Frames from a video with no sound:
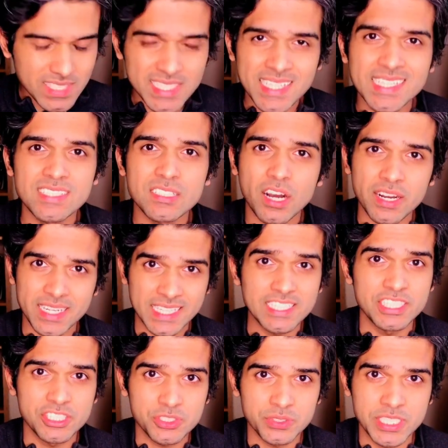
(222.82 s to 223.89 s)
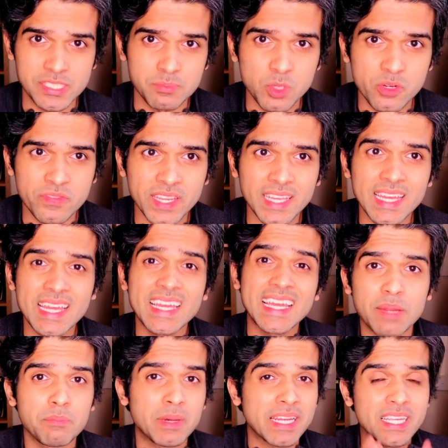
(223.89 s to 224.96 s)
entire industry is moving,
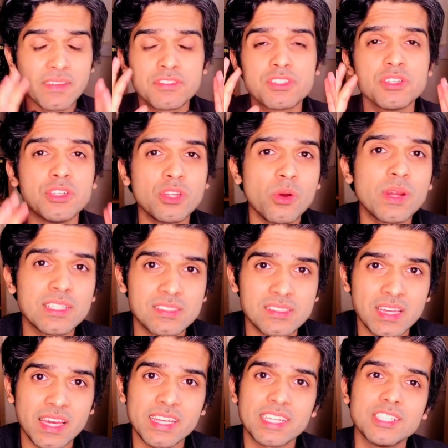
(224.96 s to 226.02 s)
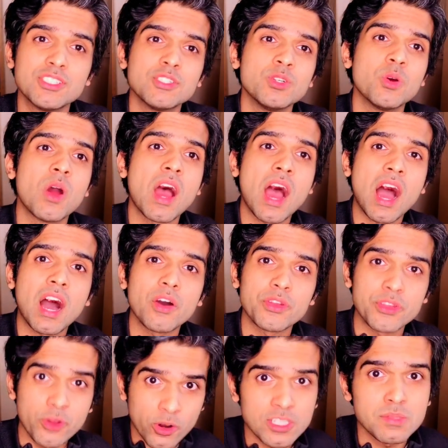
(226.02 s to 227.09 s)
but it gives you no insight into how
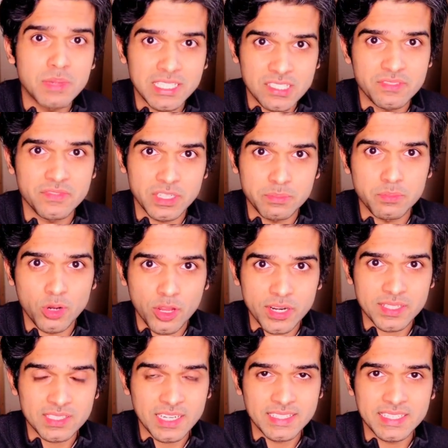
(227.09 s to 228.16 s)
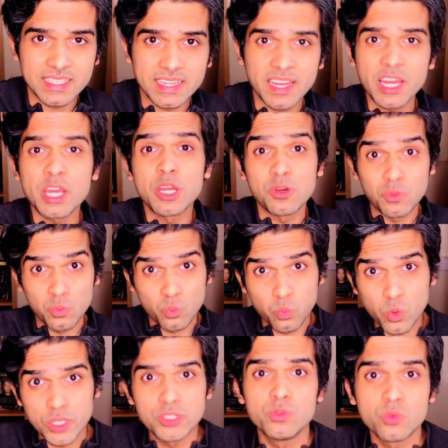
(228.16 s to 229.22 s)
your specific product idea
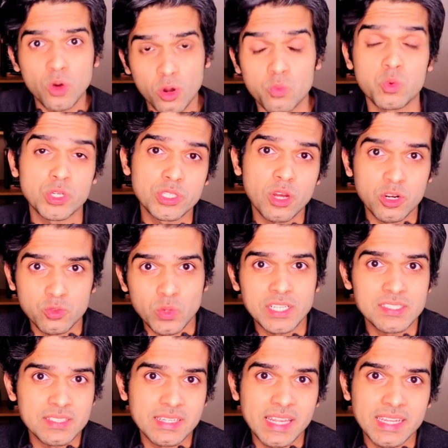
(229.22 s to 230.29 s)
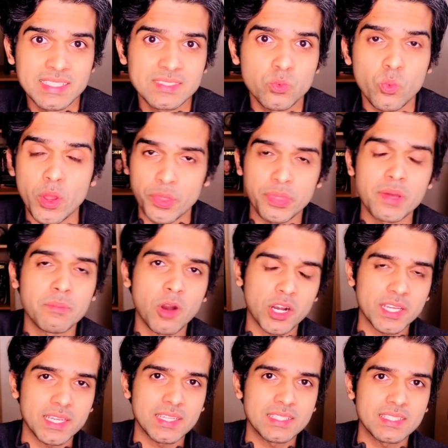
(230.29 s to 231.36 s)
would or would not resonate with the
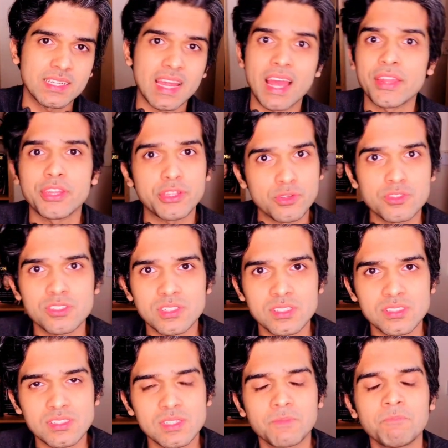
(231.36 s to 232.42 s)
market and the users.